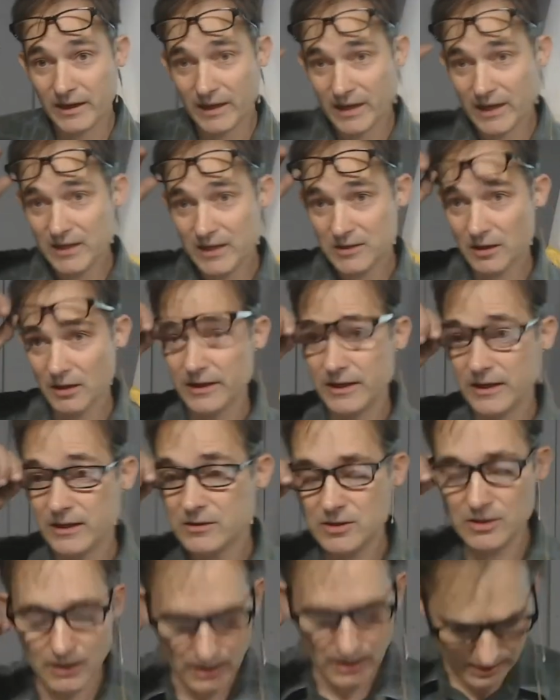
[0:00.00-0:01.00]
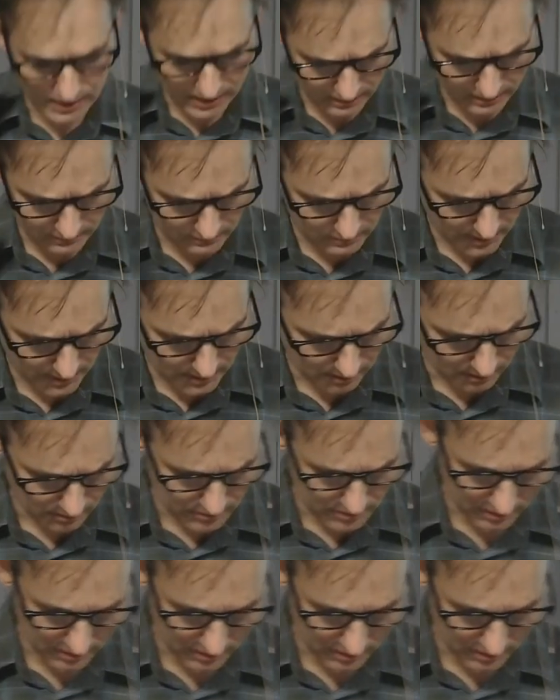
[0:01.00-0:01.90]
easily enslaved because